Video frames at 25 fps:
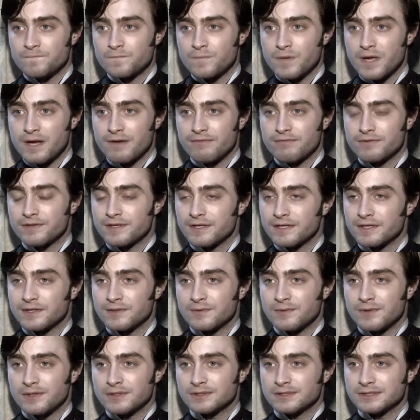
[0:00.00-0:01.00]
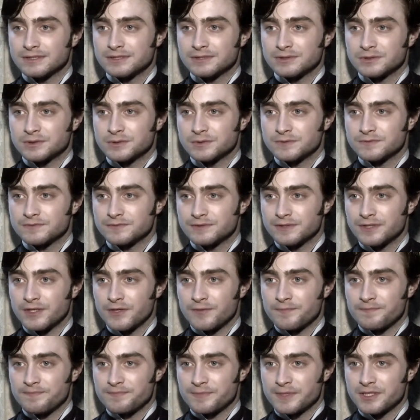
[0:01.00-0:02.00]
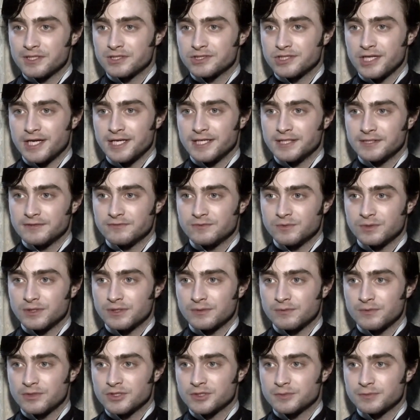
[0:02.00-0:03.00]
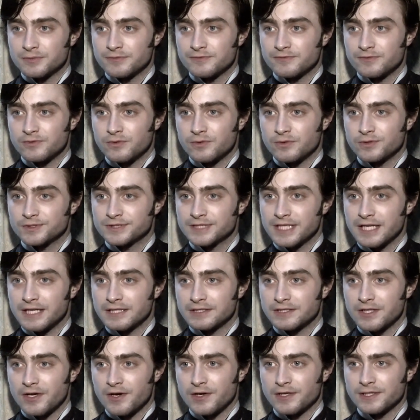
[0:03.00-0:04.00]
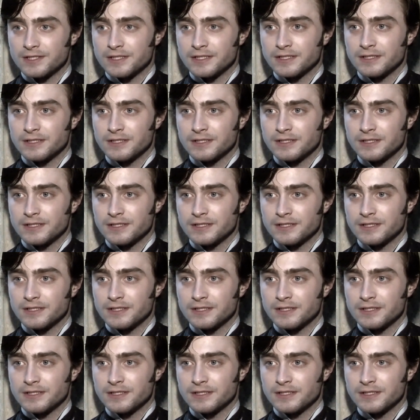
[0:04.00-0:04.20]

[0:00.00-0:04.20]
Everything in the world is sort of, you know, a shade of what it was before Stella died.